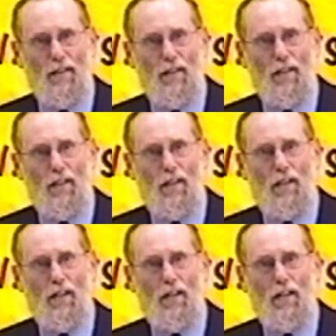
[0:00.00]

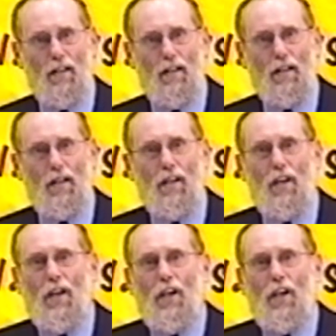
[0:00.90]
No one is speaking in this clip.